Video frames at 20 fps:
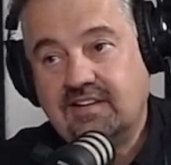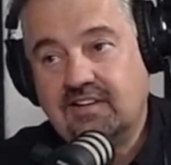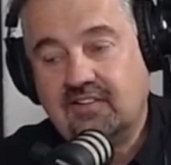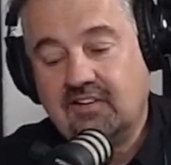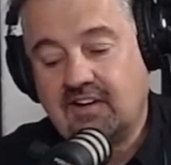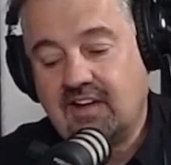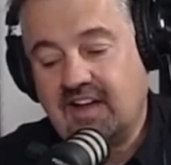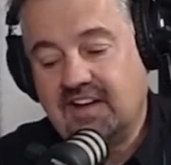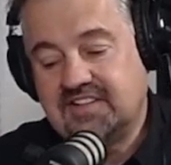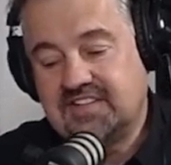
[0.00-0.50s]
A
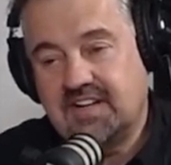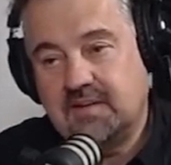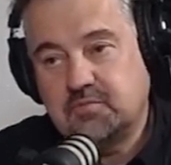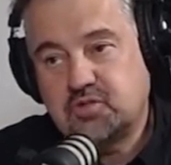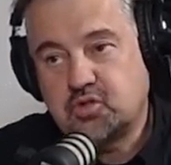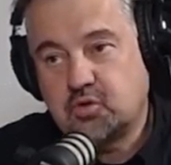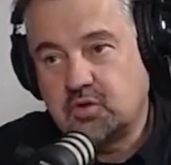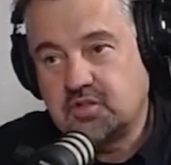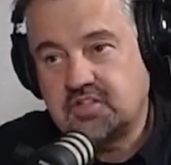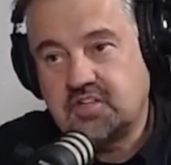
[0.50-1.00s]
lot of times
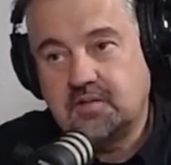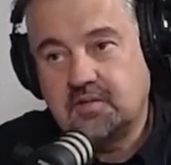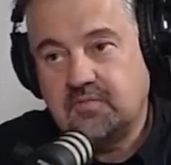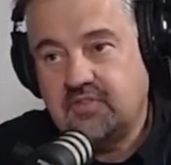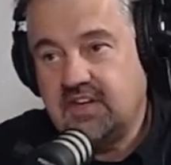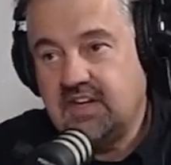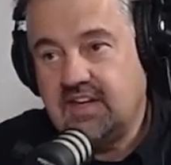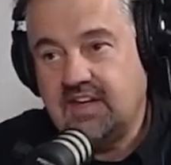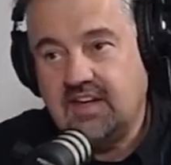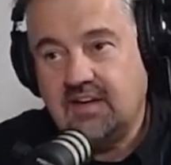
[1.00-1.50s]
short-term
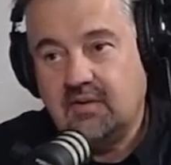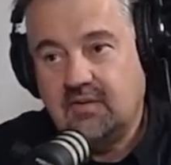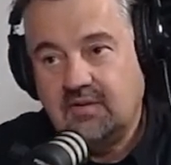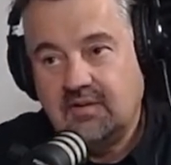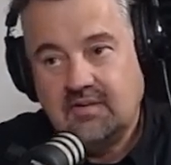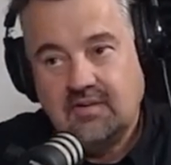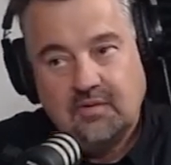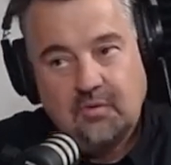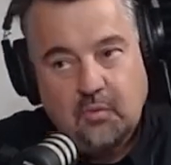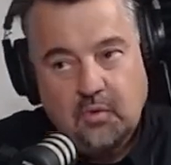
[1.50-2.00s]
thinking,
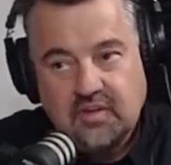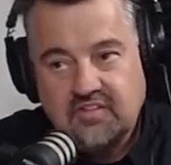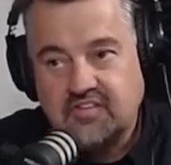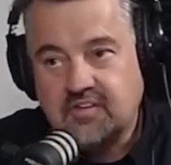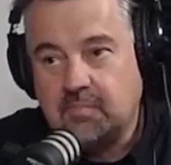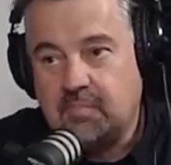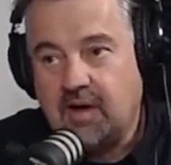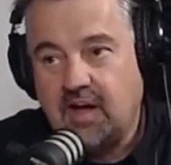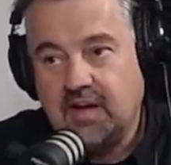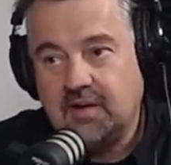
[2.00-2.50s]
what's
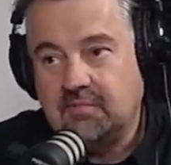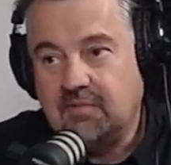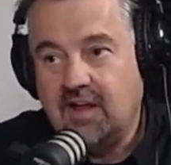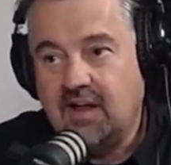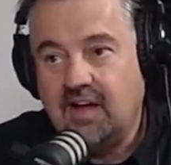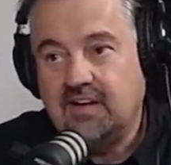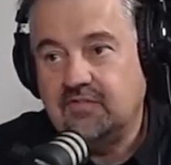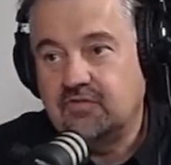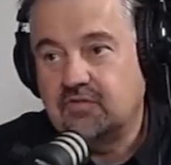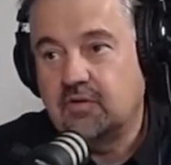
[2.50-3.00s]
the bottom
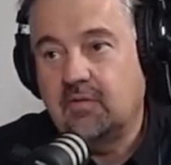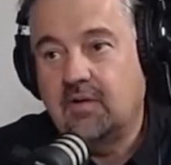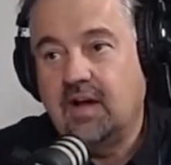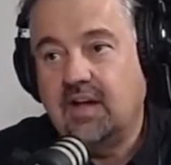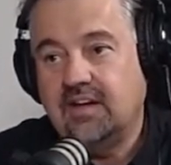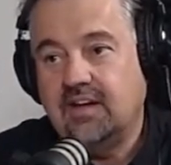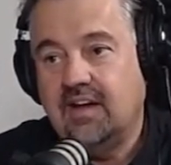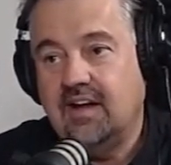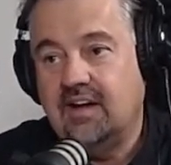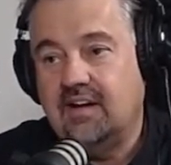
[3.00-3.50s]
line for
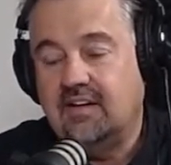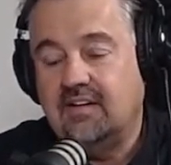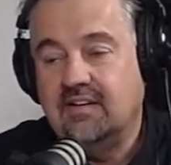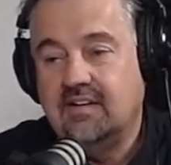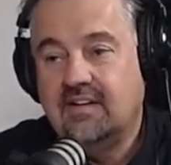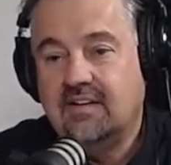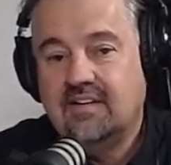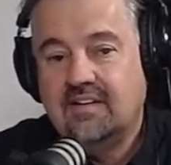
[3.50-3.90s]
right now?